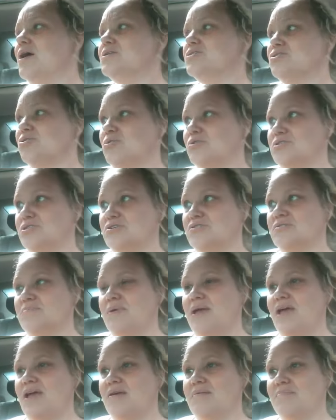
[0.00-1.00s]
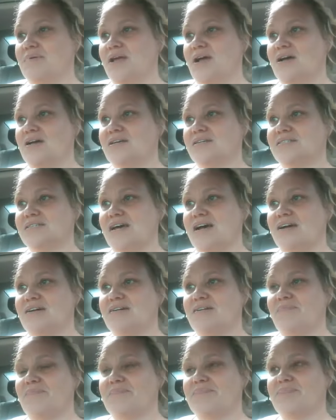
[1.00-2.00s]
torture to me, because
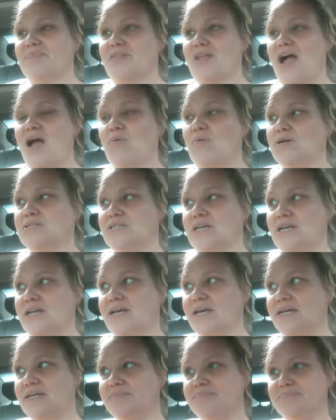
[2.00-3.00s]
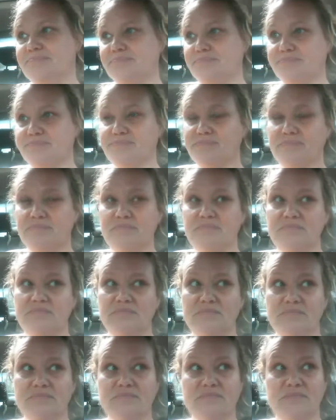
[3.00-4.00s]
I worked at a,
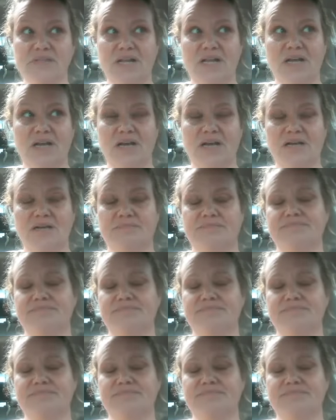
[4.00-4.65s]
a